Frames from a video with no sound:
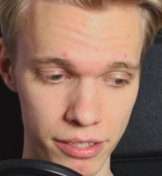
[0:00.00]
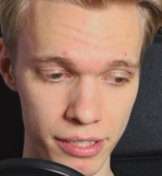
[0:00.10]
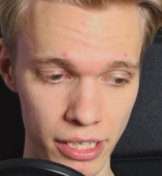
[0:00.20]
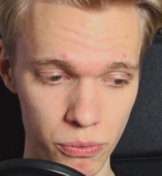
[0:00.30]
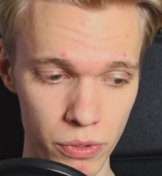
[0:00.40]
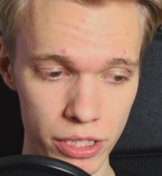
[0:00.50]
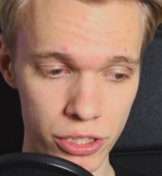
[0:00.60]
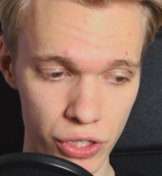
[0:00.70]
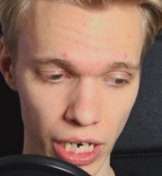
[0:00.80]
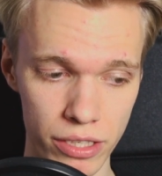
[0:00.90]
That's what this
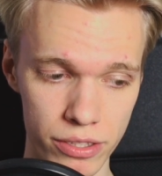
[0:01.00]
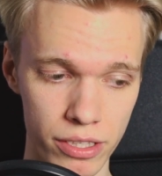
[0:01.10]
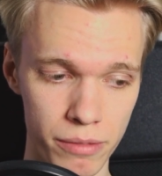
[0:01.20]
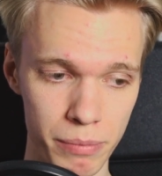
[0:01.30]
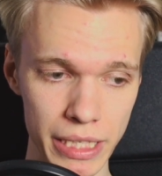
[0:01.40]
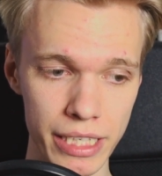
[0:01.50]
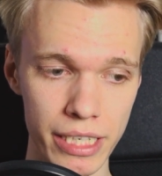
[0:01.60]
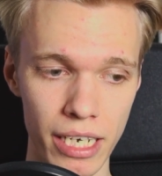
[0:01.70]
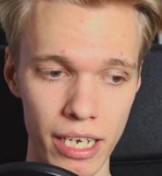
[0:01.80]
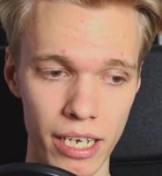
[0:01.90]
channel is going to be
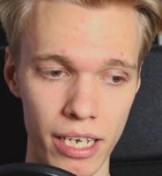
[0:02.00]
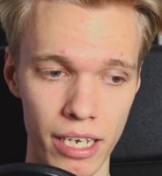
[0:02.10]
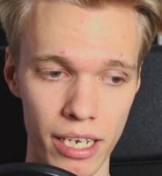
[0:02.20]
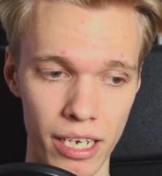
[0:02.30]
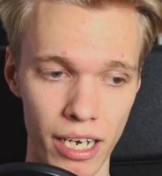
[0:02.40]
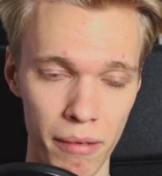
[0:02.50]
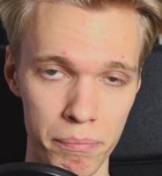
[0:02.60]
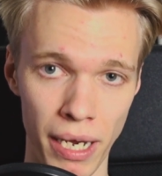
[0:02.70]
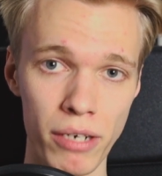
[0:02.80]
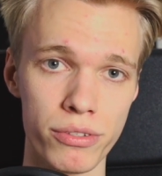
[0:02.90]

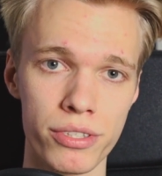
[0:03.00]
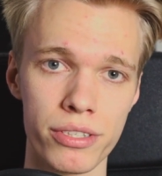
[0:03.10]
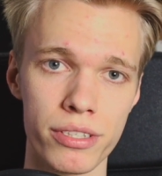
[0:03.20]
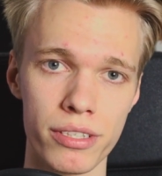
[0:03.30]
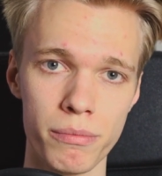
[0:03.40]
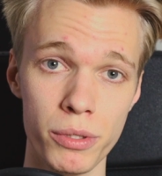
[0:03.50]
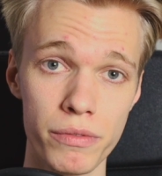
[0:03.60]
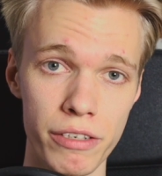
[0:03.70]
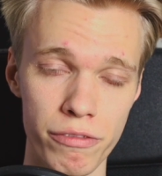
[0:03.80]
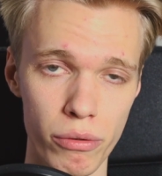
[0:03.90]
about
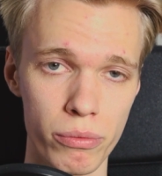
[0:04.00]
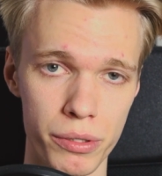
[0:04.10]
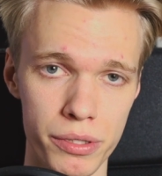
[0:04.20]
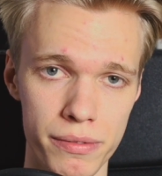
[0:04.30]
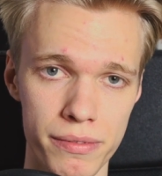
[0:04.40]
moving forward.